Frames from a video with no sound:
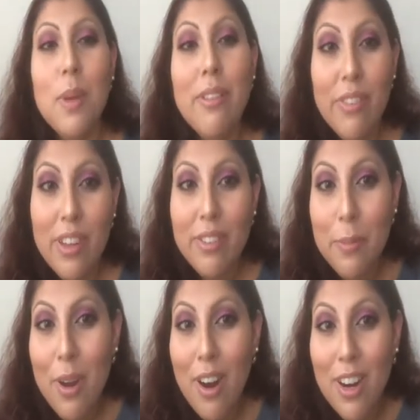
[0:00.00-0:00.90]
to my
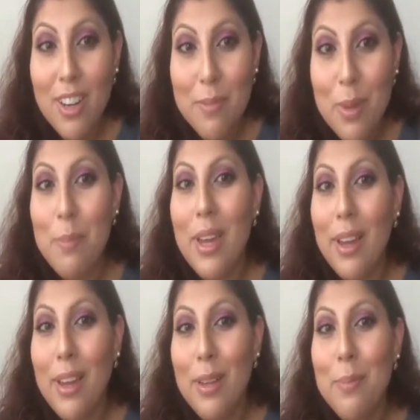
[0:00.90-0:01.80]
favorite part of my
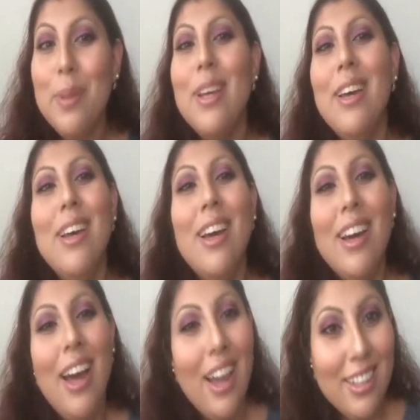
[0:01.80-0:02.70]
makeup,
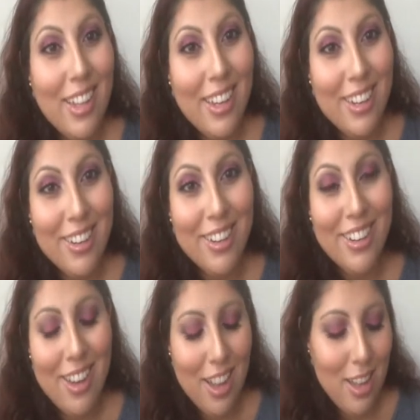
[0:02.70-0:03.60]

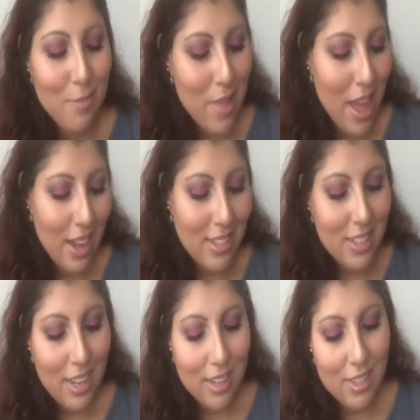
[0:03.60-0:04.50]
highlighter. I
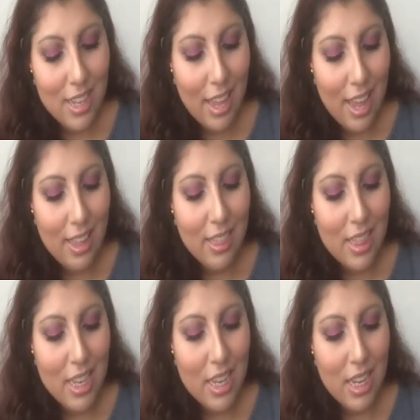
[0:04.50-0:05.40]
decided to
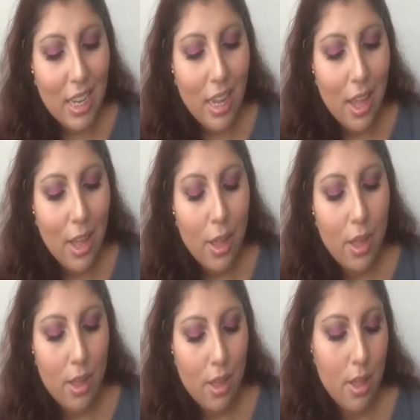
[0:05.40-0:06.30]
get the
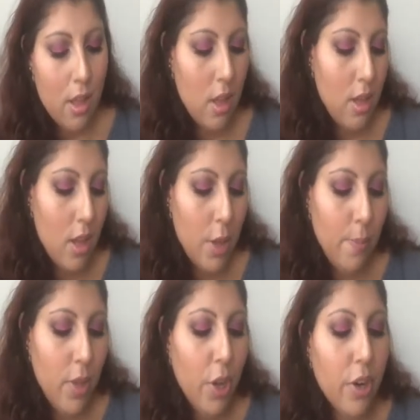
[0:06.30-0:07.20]

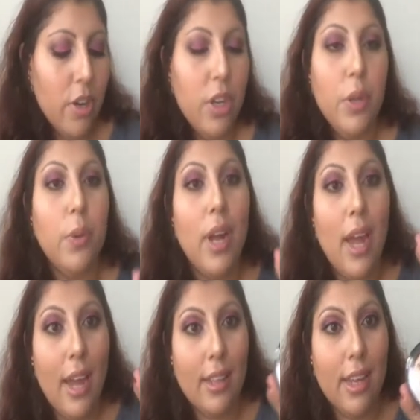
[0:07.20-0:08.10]
Pure
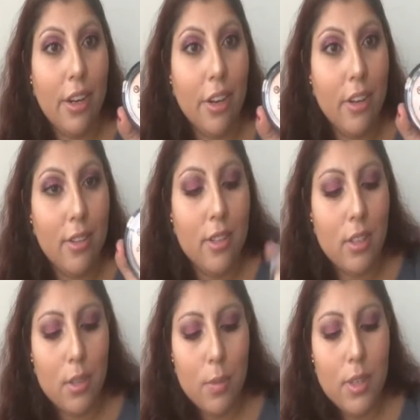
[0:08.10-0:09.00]
Nude highlighter,
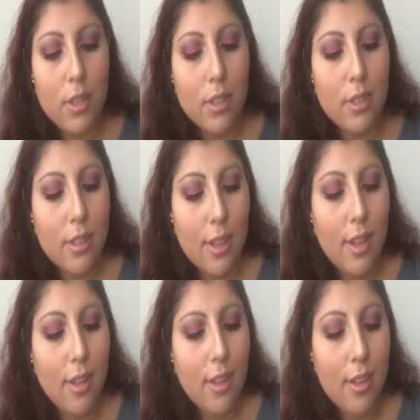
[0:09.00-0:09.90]
and this is what it looks
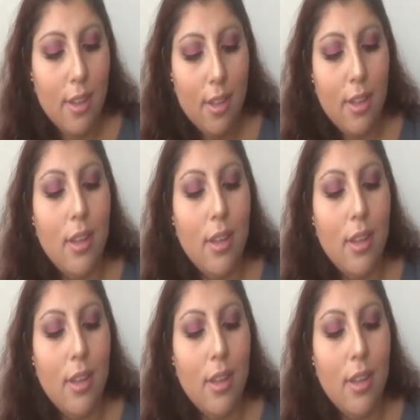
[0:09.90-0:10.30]
like.